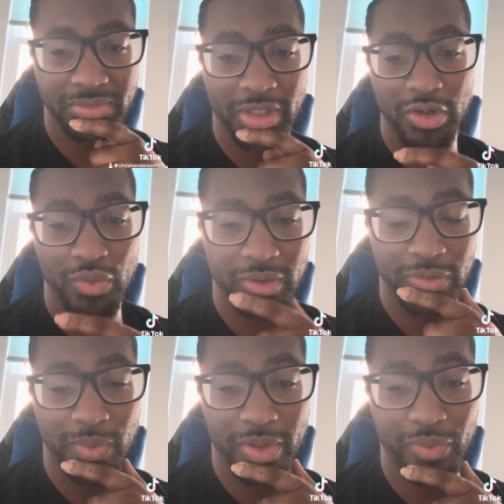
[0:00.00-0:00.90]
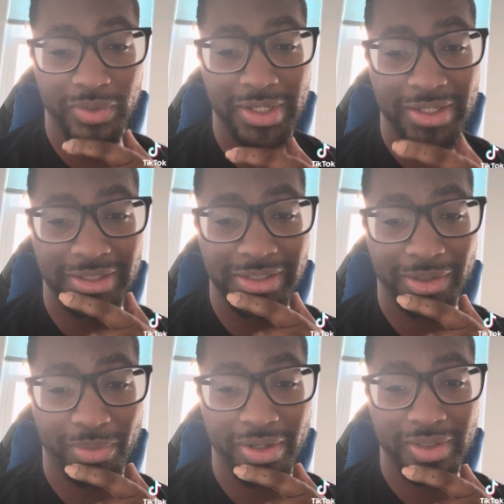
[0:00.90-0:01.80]
Who was the one who did these
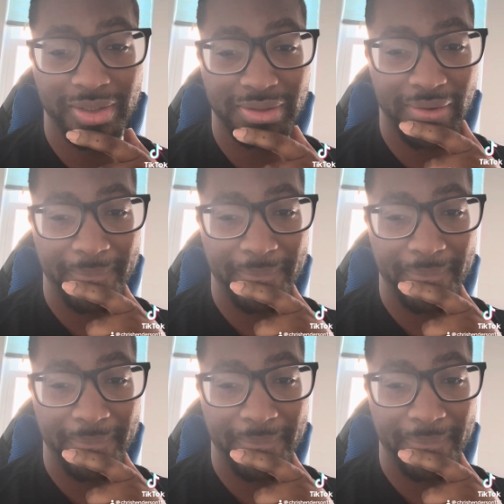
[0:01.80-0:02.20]
celebrations?